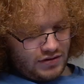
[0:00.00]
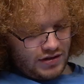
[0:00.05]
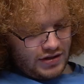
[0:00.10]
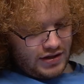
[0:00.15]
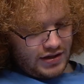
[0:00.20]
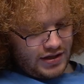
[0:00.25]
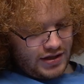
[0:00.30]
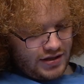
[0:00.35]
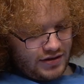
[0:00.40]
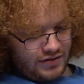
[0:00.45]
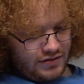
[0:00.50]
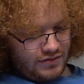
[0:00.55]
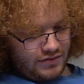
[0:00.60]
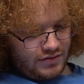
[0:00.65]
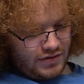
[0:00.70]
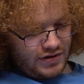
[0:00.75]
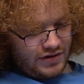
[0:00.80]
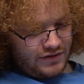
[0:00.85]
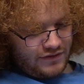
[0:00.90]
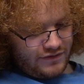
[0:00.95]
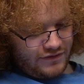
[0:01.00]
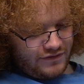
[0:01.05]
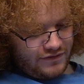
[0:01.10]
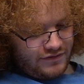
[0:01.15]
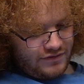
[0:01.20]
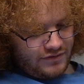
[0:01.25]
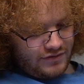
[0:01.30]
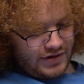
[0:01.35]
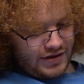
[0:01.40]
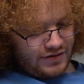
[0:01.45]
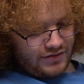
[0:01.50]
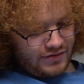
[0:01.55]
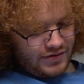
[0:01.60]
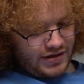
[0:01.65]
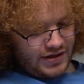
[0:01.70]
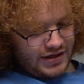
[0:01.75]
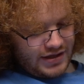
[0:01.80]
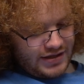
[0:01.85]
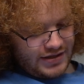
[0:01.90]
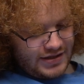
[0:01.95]
Jay, what the f- wait? What
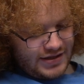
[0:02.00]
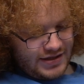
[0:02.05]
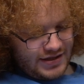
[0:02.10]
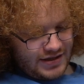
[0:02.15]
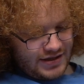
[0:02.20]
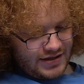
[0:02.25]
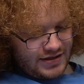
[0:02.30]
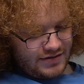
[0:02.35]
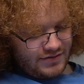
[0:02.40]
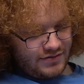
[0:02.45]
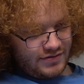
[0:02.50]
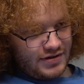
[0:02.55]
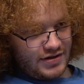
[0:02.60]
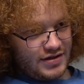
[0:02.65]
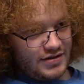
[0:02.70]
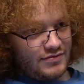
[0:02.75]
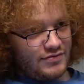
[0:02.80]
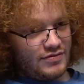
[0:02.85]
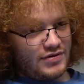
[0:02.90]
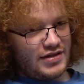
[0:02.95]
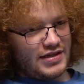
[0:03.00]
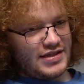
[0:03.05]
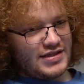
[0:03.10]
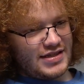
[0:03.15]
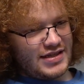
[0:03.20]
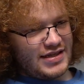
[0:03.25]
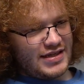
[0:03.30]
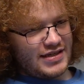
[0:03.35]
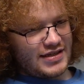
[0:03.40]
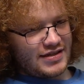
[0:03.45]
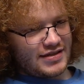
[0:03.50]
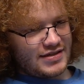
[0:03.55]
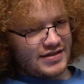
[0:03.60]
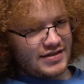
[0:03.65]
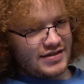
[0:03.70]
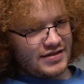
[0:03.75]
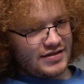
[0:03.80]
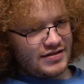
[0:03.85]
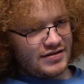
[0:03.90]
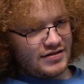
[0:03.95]
is that? What is, what is
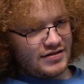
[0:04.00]
this?